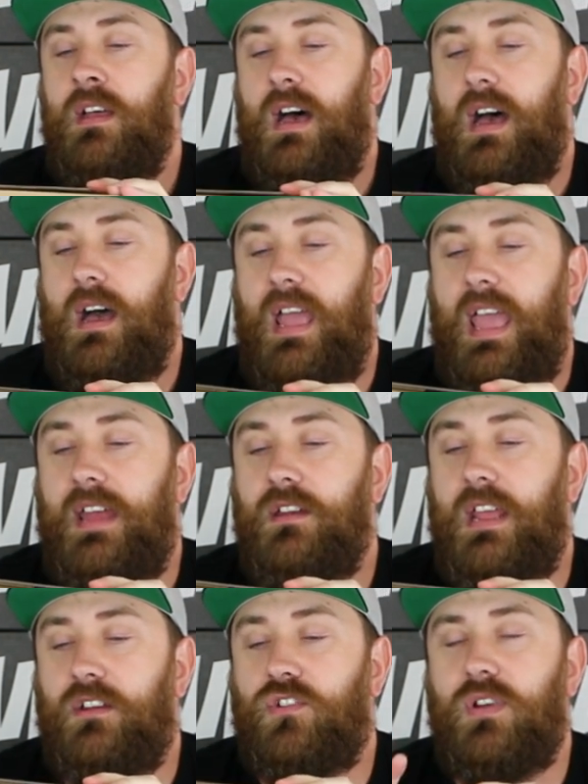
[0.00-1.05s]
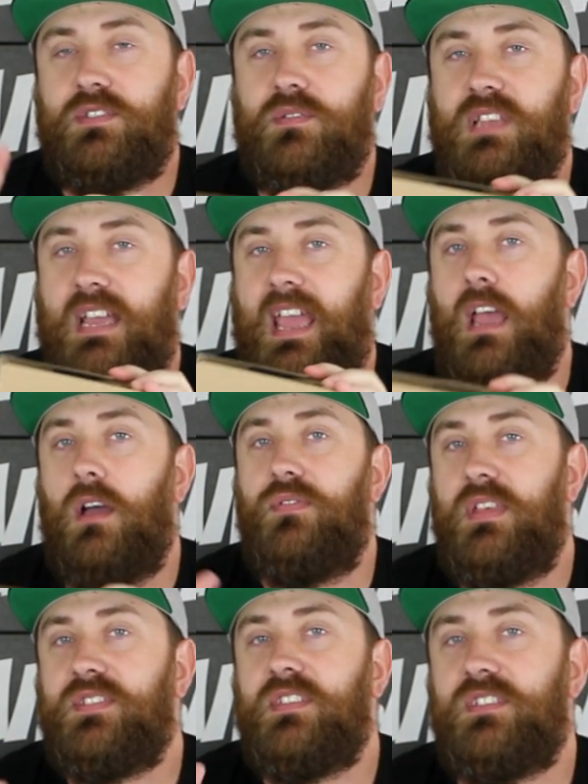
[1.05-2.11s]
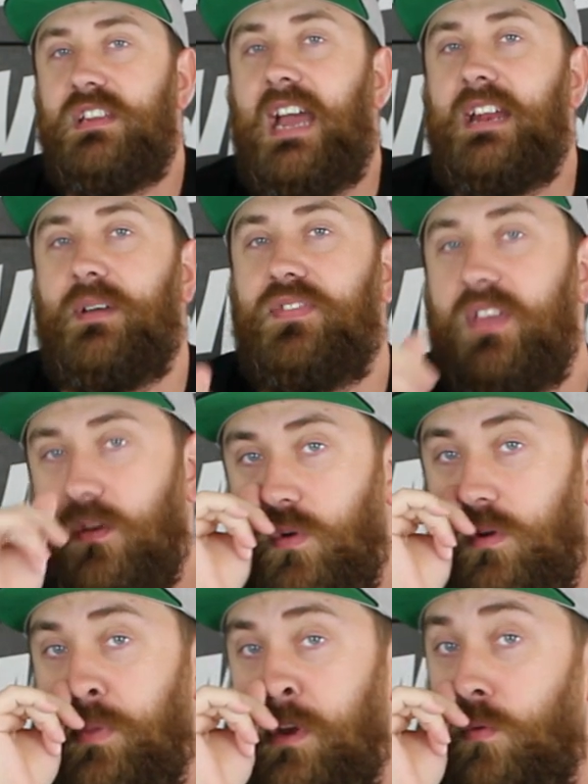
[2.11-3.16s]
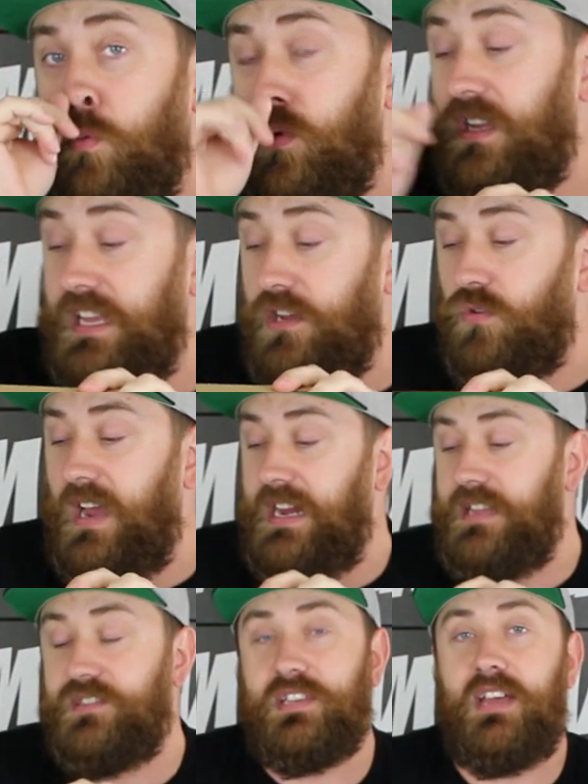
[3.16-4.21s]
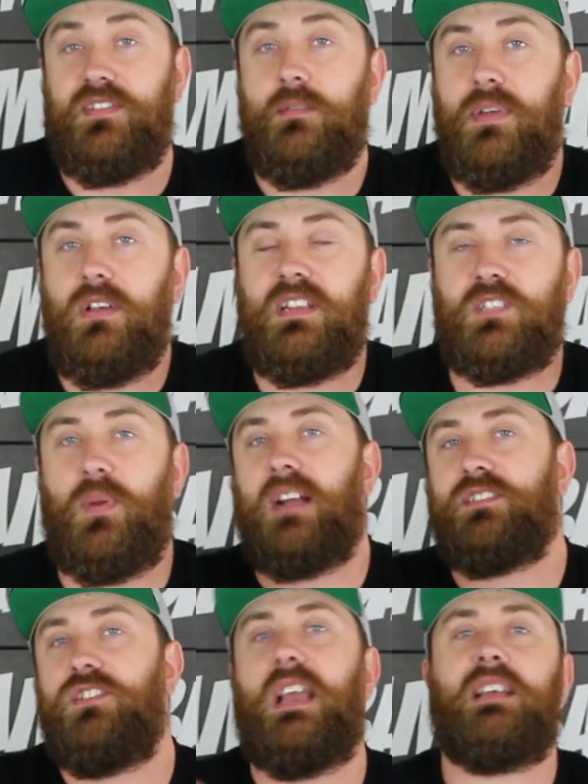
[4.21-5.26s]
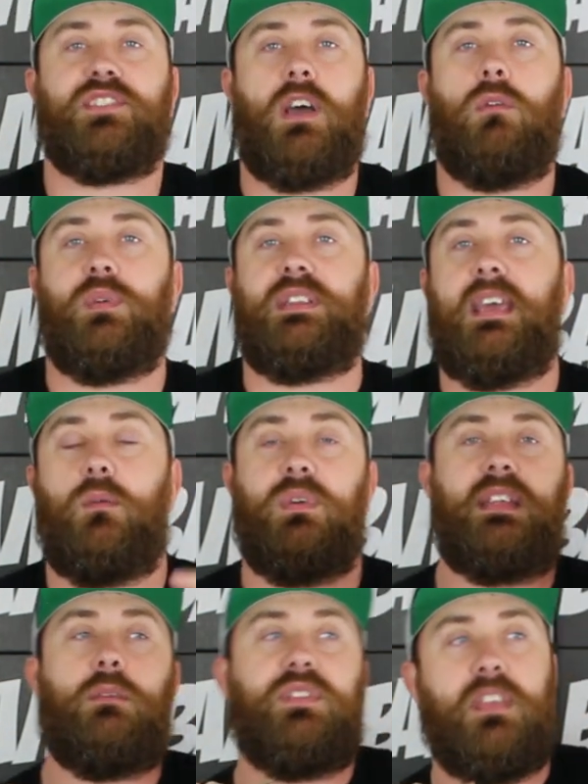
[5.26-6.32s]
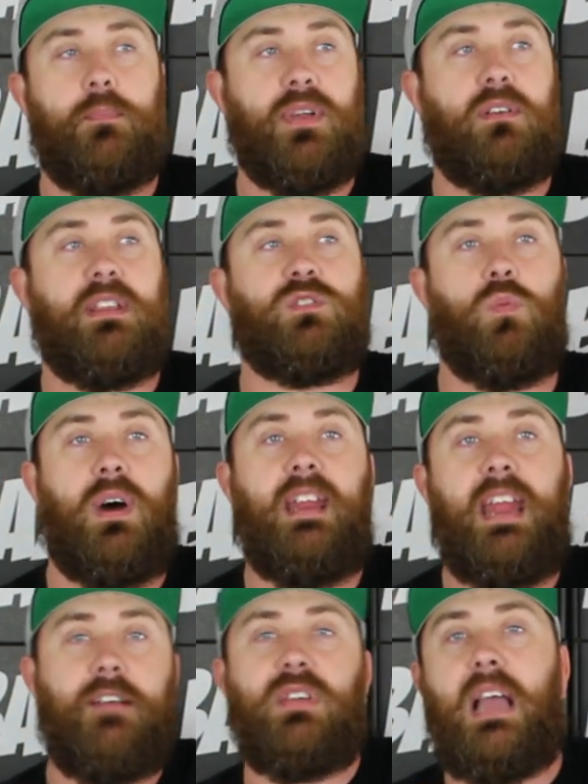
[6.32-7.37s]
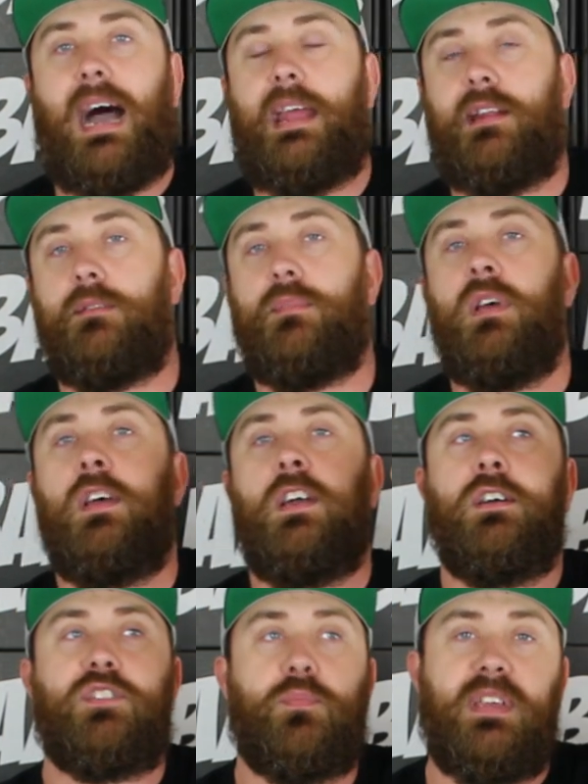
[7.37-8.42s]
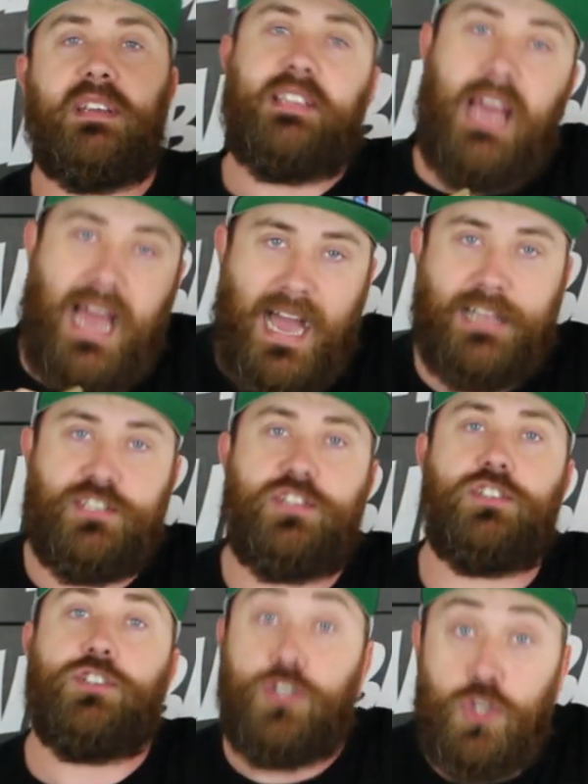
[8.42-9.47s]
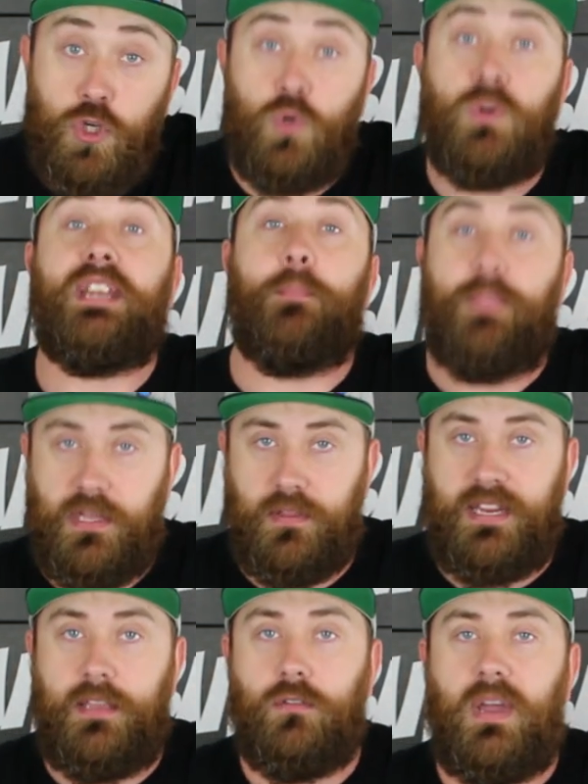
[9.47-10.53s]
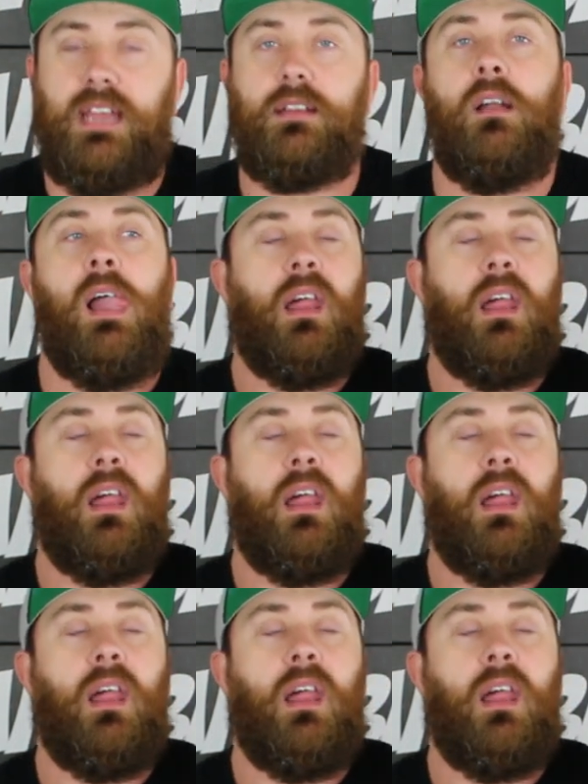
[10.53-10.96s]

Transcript: Uh, and, and Chris was like, hey, uh, this is an item I think would be really great inside the abilities box. And you guys saw what we did. We did with the abilities. We wanted every item to be attached to an ability, right?